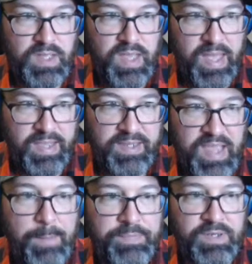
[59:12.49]
At
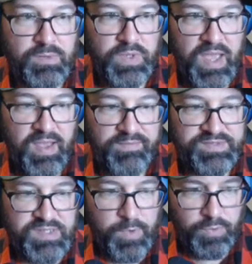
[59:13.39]
captain, we have
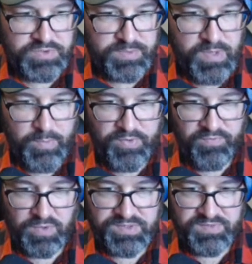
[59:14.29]
some ownership coming to
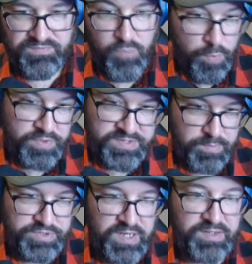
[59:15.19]
Ferguson, 4%
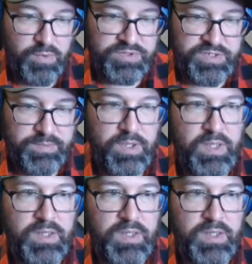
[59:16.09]
projected ownership